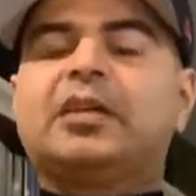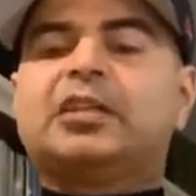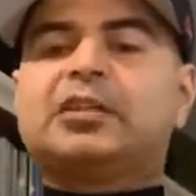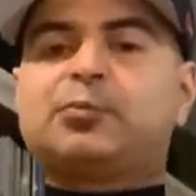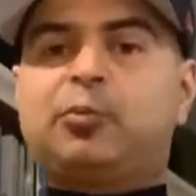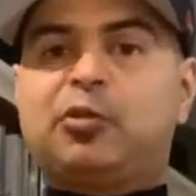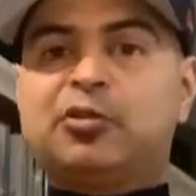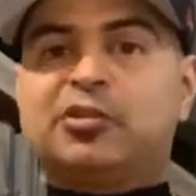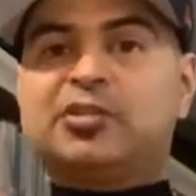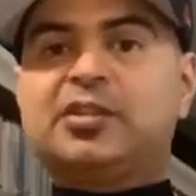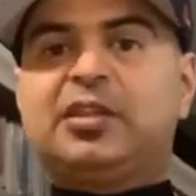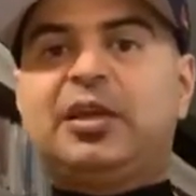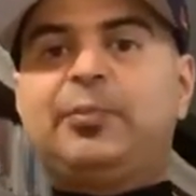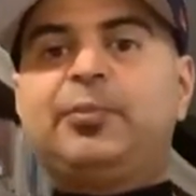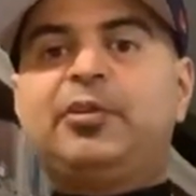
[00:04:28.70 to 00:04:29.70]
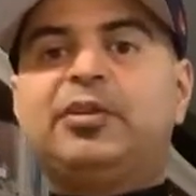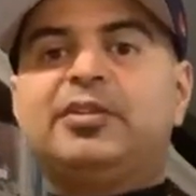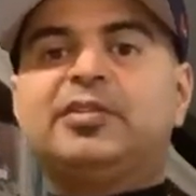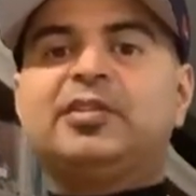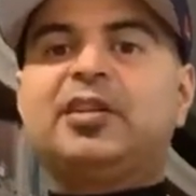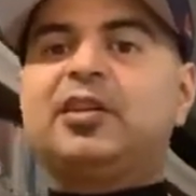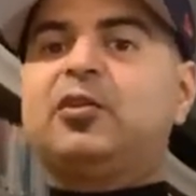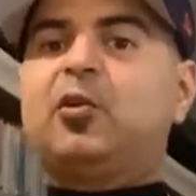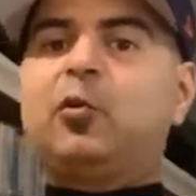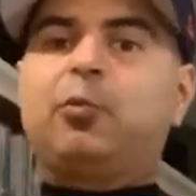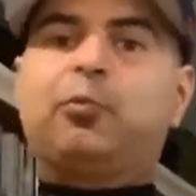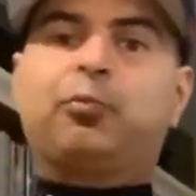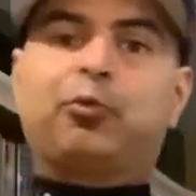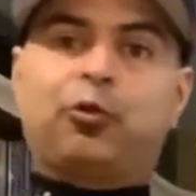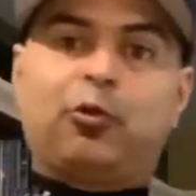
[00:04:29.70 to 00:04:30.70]
sports celebrities they go
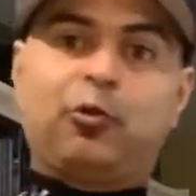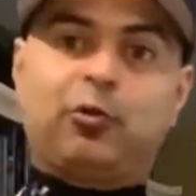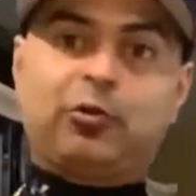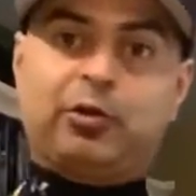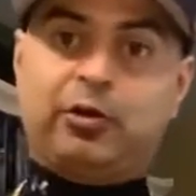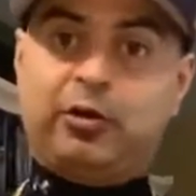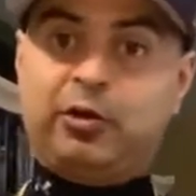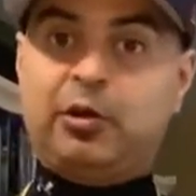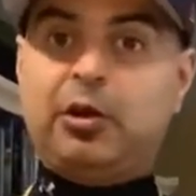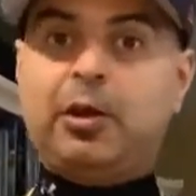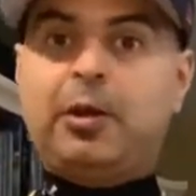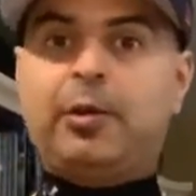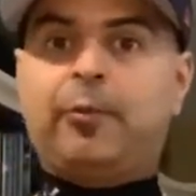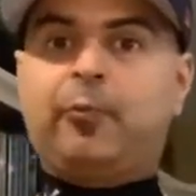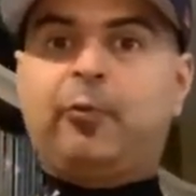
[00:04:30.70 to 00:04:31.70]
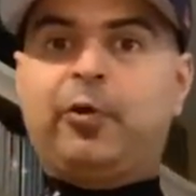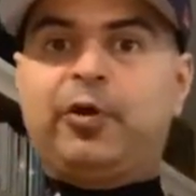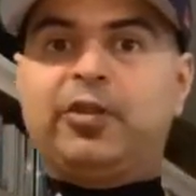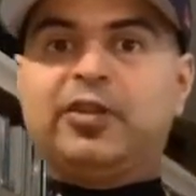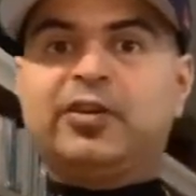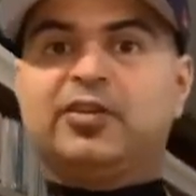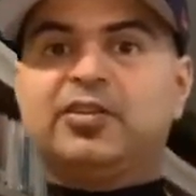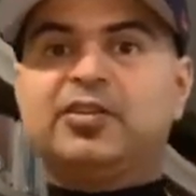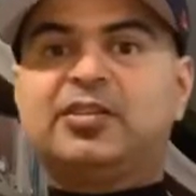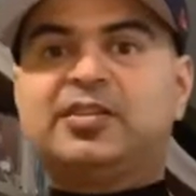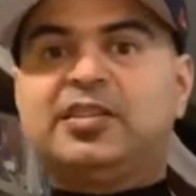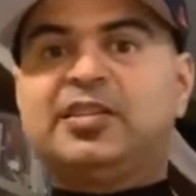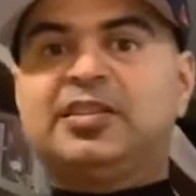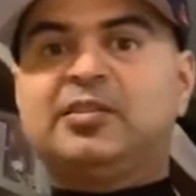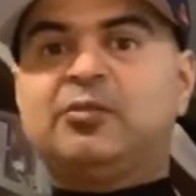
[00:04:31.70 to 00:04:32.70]
broke when their
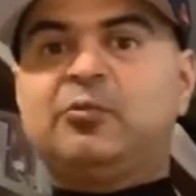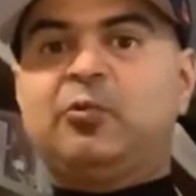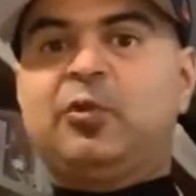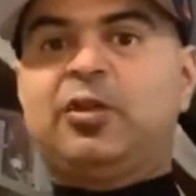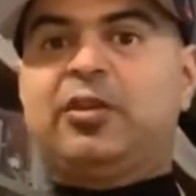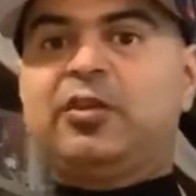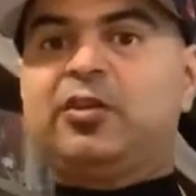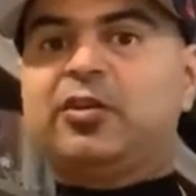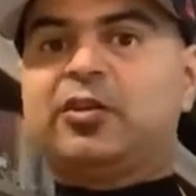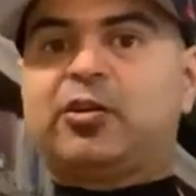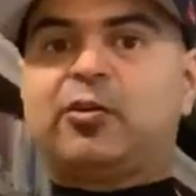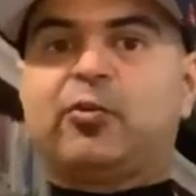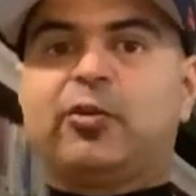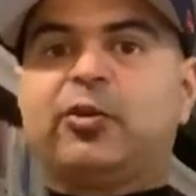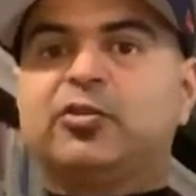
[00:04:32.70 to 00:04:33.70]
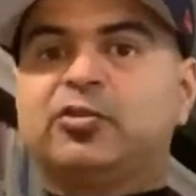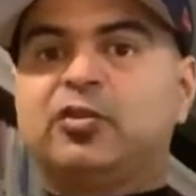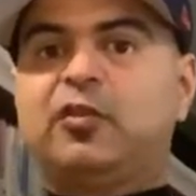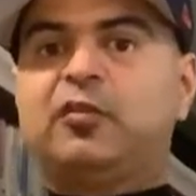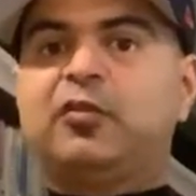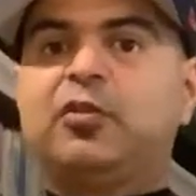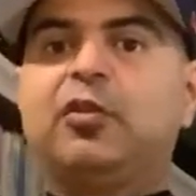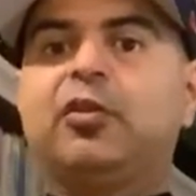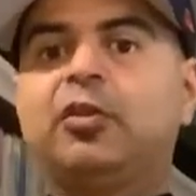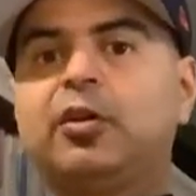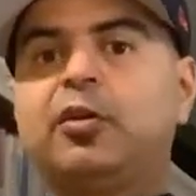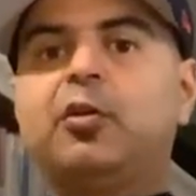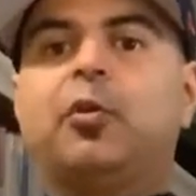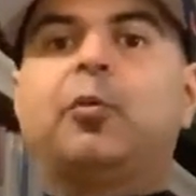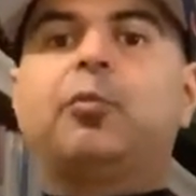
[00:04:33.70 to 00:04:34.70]
see when their career is over. They
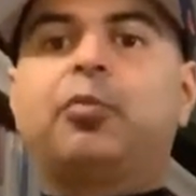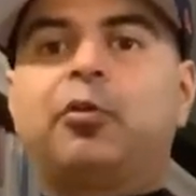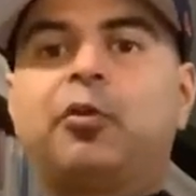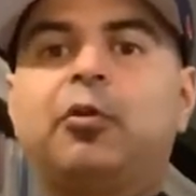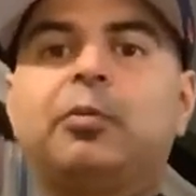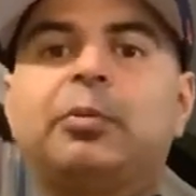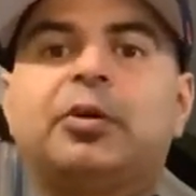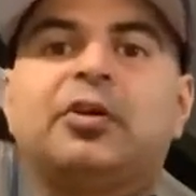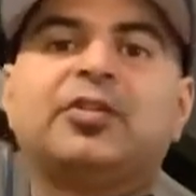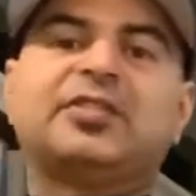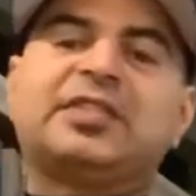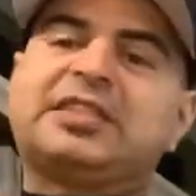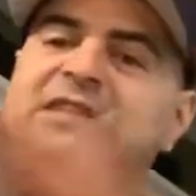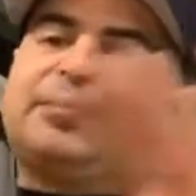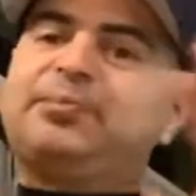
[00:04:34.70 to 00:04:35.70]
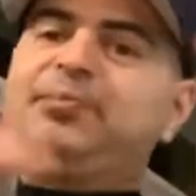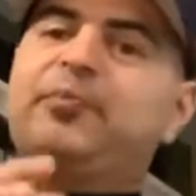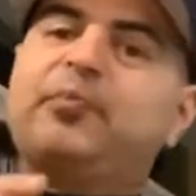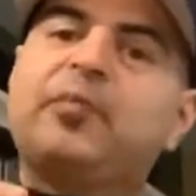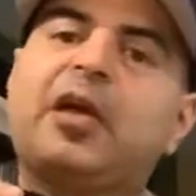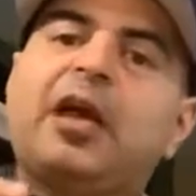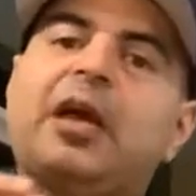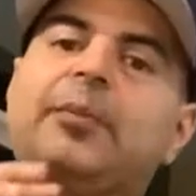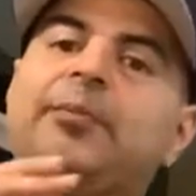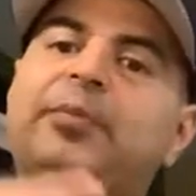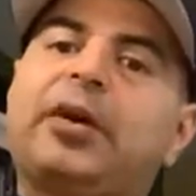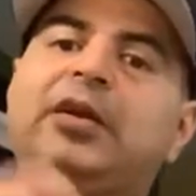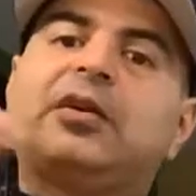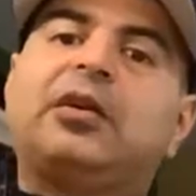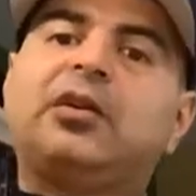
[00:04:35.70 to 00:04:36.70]
go broke because they
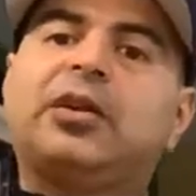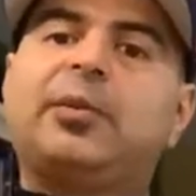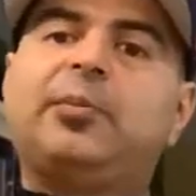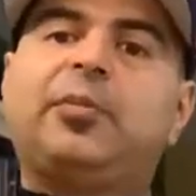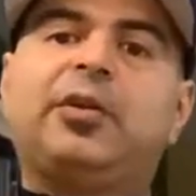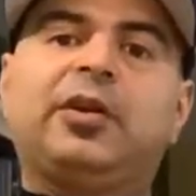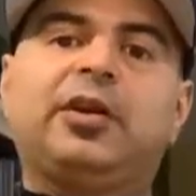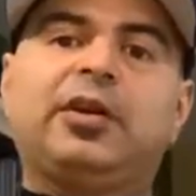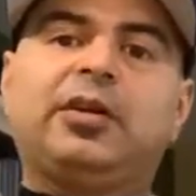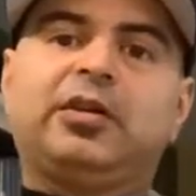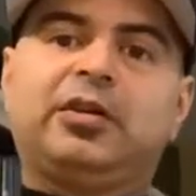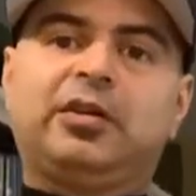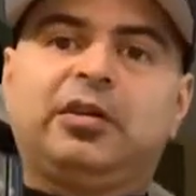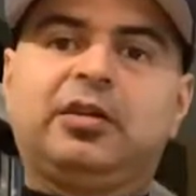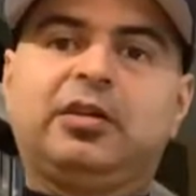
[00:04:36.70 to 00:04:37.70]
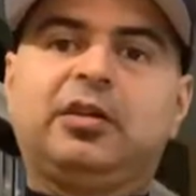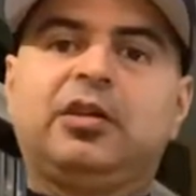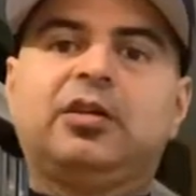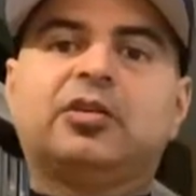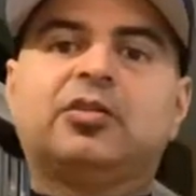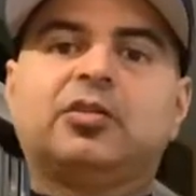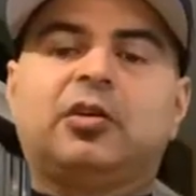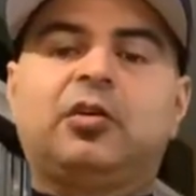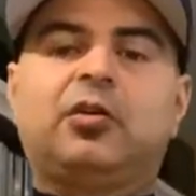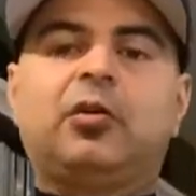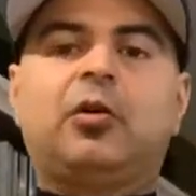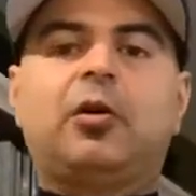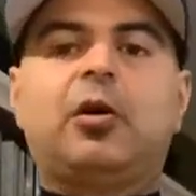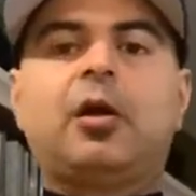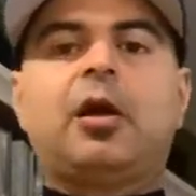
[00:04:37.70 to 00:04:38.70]
spend all their money. So,
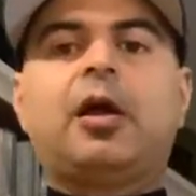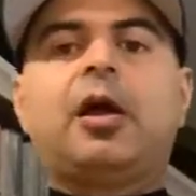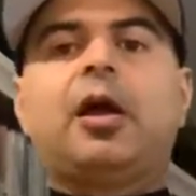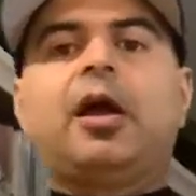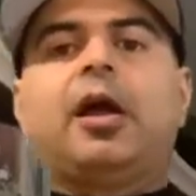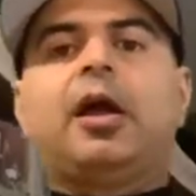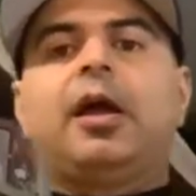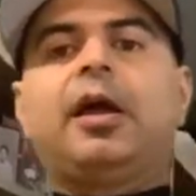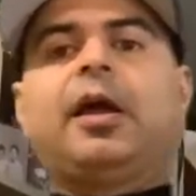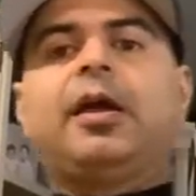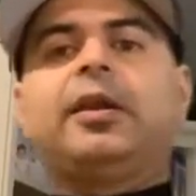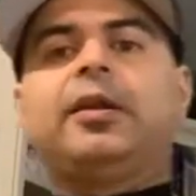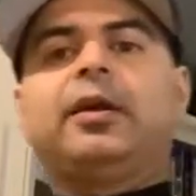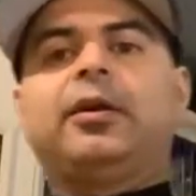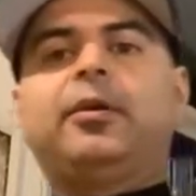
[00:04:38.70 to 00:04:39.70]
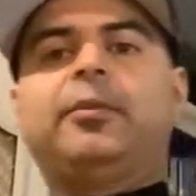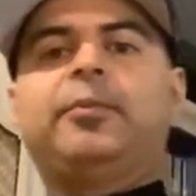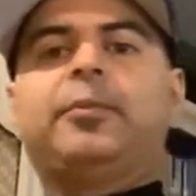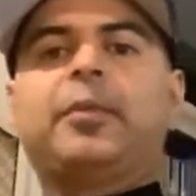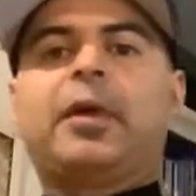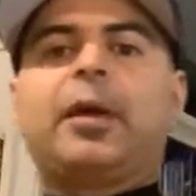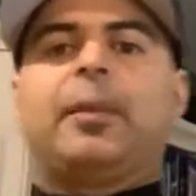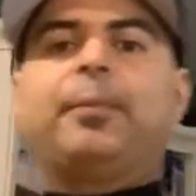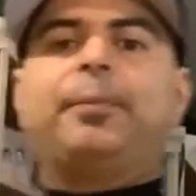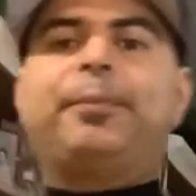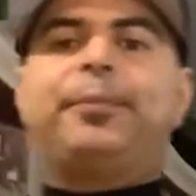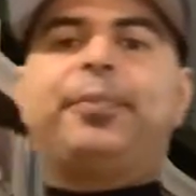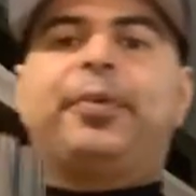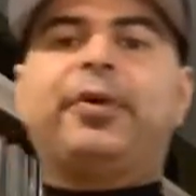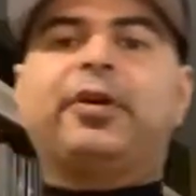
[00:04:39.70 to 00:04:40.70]
and um,
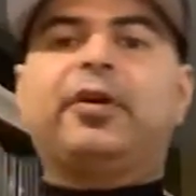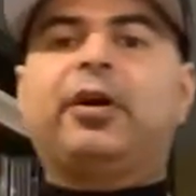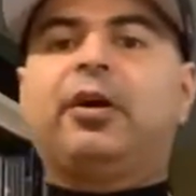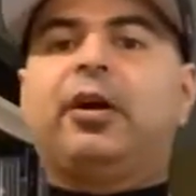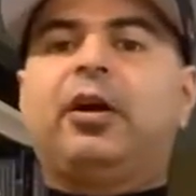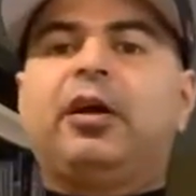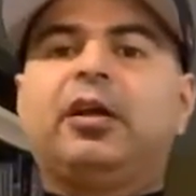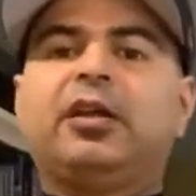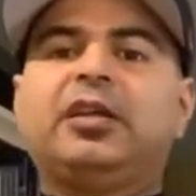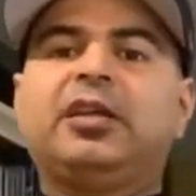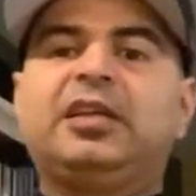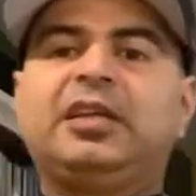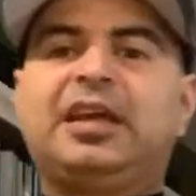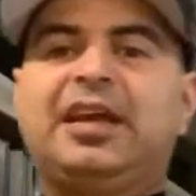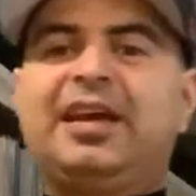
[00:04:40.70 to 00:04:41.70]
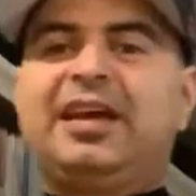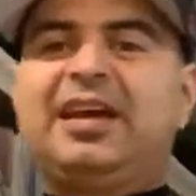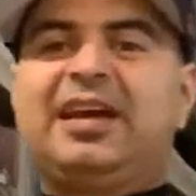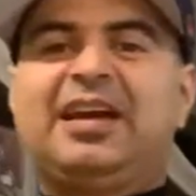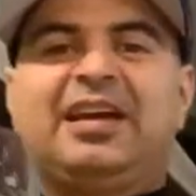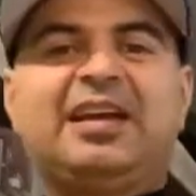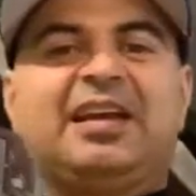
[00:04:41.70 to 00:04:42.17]
but yeah,